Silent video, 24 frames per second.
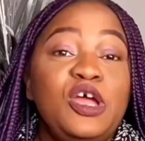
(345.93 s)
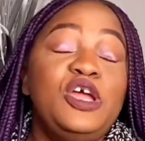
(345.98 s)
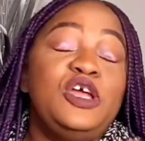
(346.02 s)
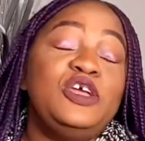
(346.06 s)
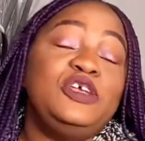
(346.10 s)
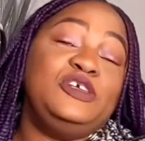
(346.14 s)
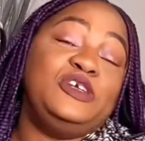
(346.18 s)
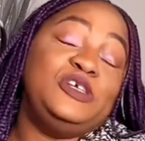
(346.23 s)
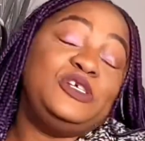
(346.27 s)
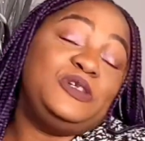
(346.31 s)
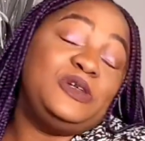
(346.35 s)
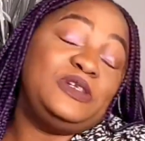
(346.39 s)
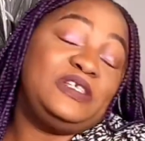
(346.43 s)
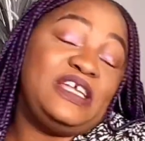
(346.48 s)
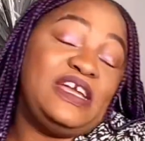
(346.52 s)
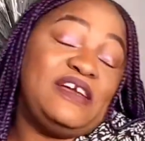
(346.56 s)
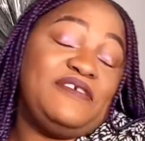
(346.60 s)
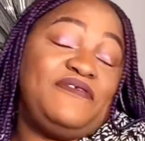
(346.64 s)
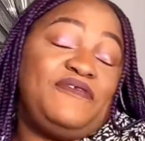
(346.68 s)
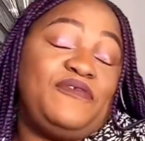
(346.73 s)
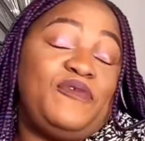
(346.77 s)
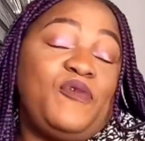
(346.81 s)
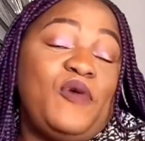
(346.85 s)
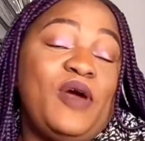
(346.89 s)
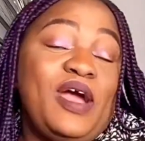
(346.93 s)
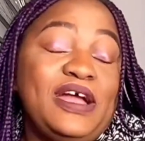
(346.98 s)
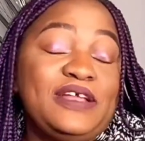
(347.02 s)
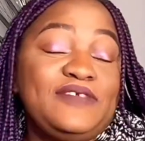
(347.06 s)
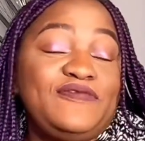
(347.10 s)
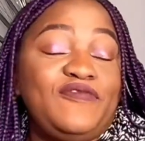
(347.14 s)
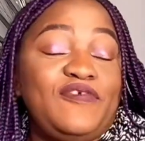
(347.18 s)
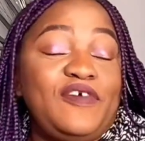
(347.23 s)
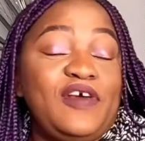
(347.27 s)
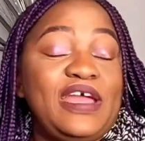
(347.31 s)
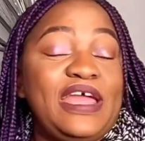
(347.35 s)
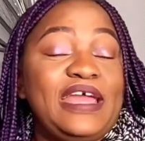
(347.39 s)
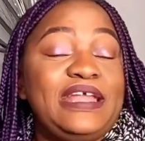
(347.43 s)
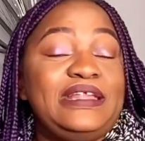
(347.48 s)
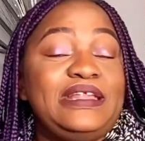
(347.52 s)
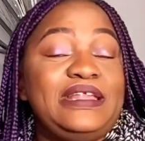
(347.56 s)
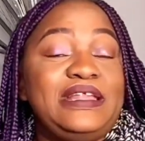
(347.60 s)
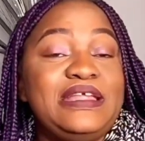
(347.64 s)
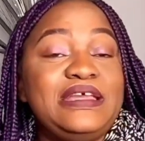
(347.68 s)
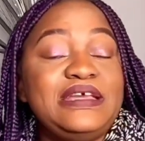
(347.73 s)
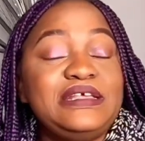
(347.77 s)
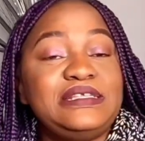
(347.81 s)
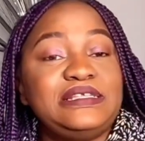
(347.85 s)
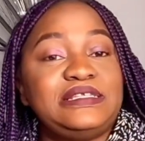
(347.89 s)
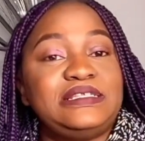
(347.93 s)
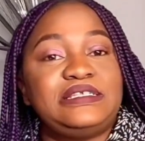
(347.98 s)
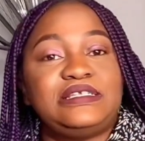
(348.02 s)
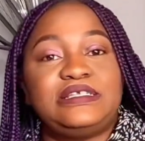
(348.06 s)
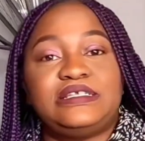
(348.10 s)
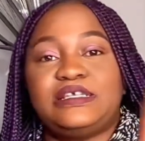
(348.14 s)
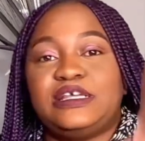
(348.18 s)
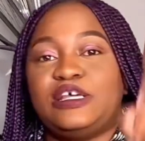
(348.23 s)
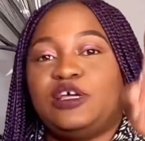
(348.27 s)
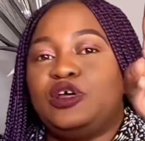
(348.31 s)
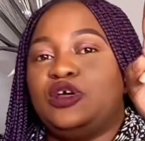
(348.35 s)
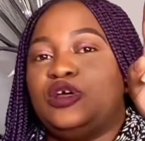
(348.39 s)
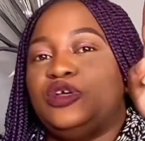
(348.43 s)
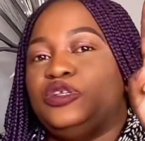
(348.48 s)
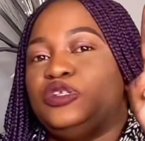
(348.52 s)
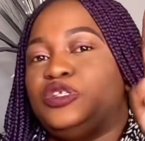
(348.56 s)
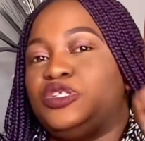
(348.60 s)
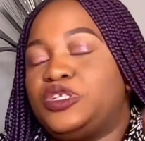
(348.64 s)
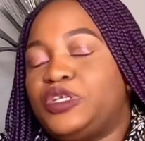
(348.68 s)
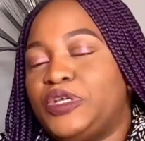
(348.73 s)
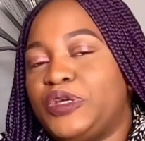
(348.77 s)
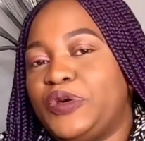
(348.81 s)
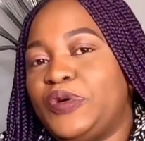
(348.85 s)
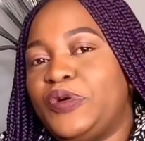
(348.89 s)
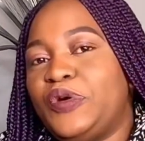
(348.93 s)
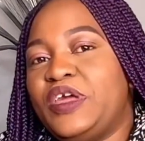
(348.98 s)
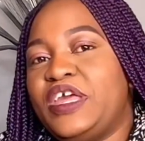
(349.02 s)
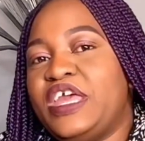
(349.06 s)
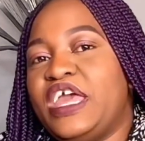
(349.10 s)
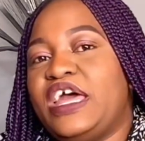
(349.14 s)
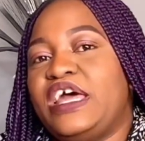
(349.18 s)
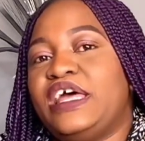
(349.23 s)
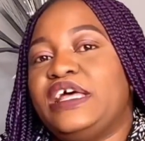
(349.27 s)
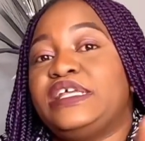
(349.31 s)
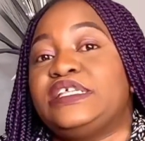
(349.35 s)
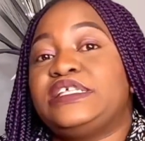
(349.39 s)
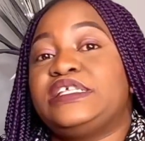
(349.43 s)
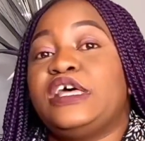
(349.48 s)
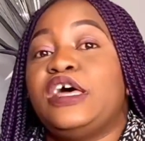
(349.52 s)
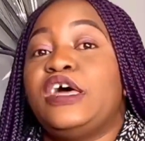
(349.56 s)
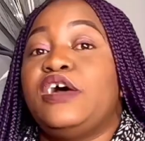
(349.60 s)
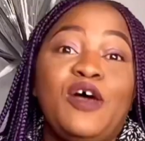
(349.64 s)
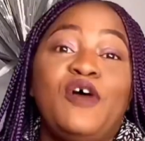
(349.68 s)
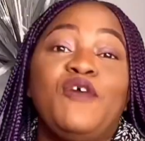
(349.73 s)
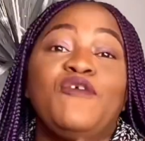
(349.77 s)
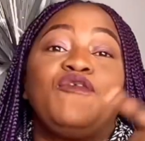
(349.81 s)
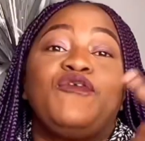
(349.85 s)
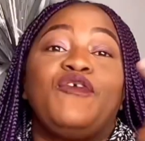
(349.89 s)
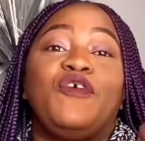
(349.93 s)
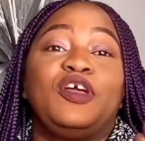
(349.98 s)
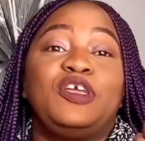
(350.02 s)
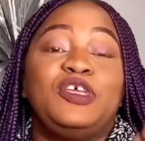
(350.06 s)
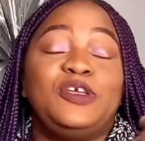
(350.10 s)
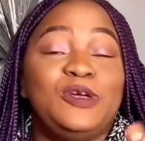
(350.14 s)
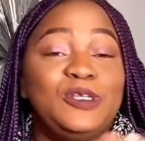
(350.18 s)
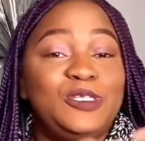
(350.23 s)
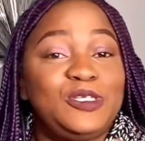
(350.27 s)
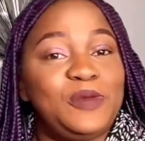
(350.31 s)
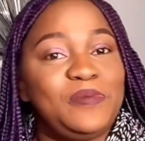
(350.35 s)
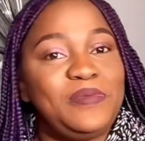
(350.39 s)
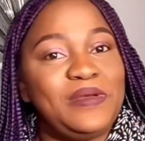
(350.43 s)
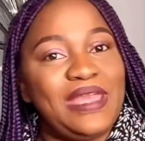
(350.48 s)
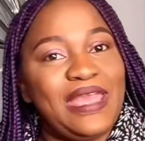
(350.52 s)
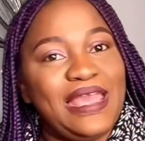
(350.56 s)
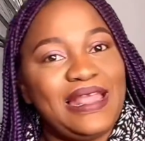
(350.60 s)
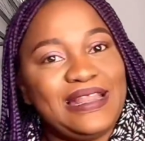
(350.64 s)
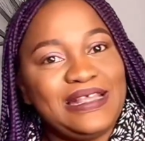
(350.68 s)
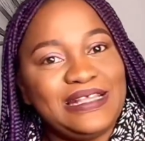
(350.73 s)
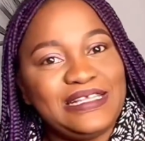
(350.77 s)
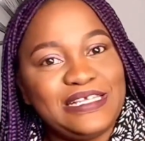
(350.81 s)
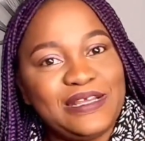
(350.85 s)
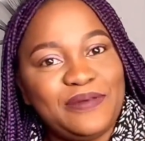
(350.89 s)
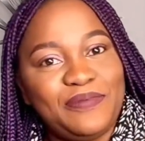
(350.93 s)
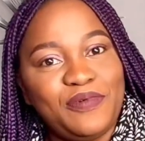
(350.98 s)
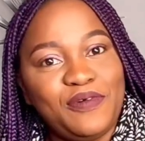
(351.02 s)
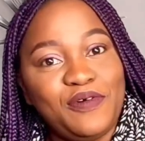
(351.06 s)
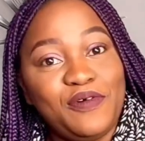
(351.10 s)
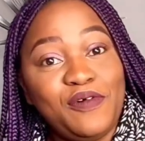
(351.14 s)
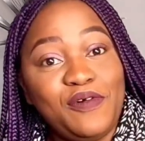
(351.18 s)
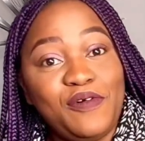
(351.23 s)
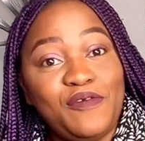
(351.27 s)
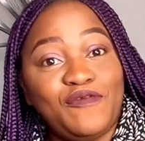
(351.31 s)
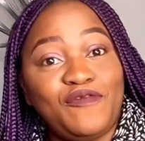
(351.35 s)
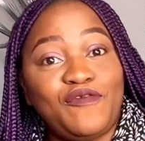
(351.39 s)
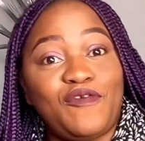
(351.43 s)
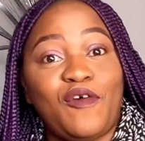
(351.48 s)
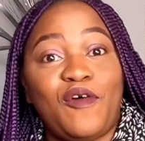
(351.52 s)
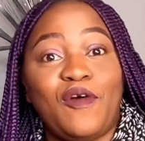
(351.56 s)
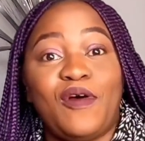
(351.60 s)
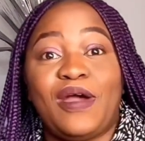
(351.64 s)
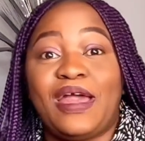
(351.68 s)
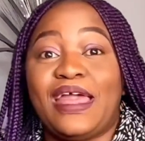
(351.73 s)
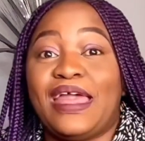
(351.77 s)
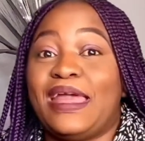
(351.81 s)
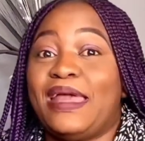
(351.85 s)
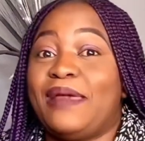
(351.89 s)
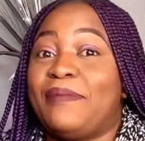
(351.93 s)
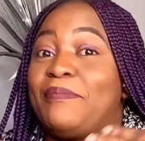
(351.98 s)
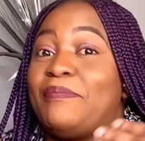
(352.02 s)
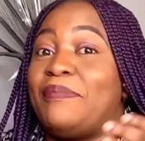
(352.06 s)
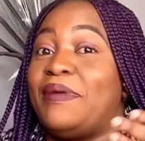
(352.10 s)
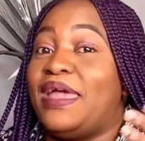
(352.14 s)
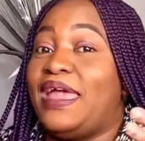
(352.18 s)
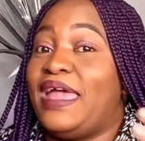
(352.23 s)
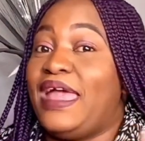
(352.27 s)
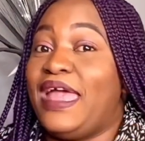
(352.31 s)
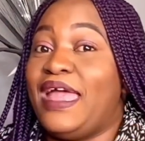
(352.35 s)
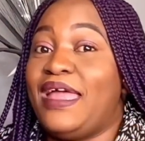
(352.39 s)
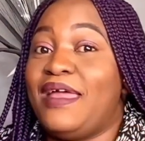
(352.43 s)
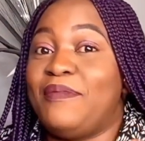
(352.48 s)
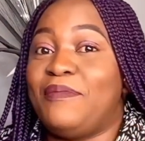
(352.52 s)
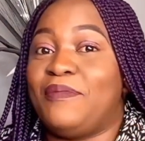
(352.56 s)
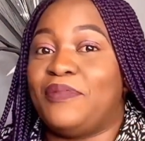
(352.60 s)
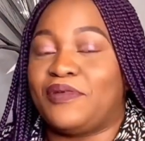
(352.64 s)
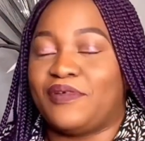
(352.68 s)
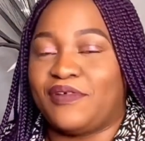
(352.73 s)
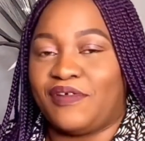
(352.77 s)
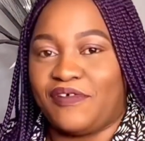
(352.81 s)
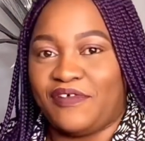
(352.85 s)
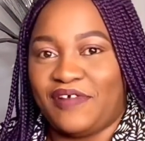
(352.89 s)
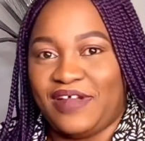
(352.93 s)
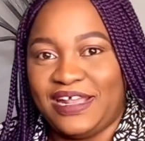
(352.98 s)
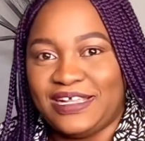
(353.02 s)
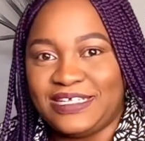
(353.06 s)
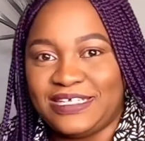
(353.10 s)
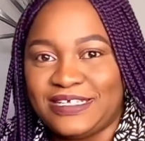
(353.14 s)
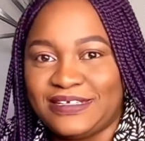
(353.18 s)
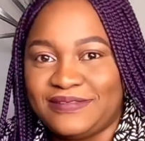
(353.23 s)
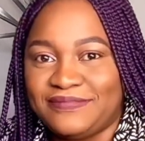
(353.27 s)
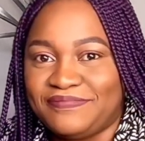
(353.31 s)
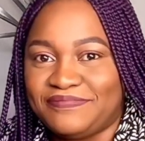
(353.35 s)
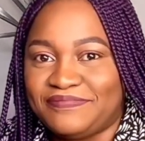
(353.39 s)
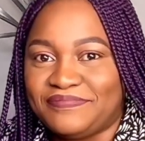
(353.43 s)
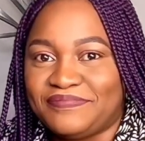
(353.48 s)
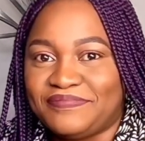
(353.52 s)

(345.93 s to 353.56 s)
You should have worked for at least 2 years for you to be eligible for a pay progression.